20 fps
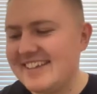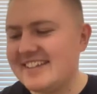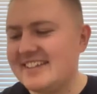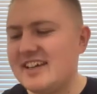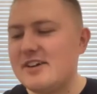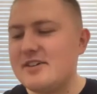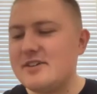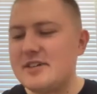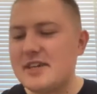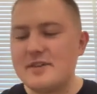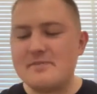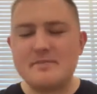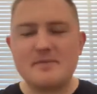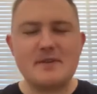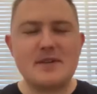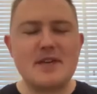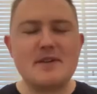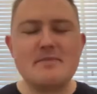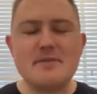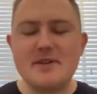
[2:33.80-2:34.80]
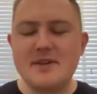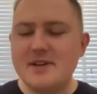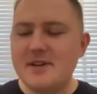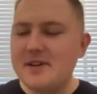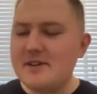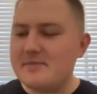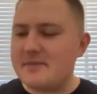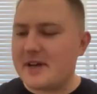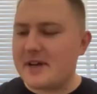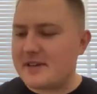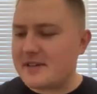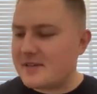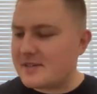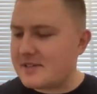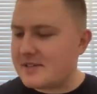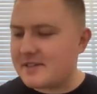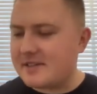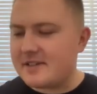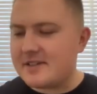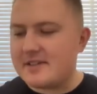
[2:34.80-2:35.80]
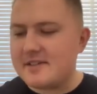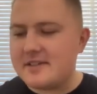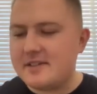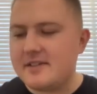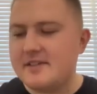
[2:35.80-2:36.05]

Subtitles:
No, keep it along, man. And it's a good.